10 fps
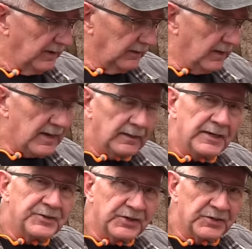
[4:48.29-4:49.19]
a lot
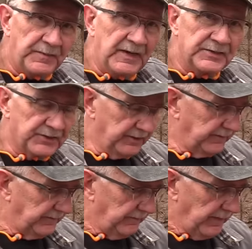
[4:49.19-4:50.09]
less
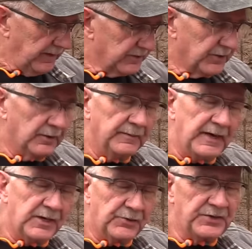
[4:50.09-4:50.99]
expensive. So, it'll
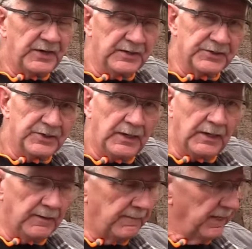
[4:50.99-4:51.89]
be interesting to
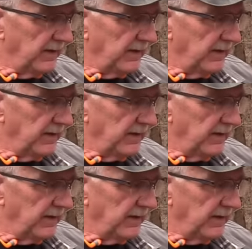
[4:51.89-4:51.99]
see,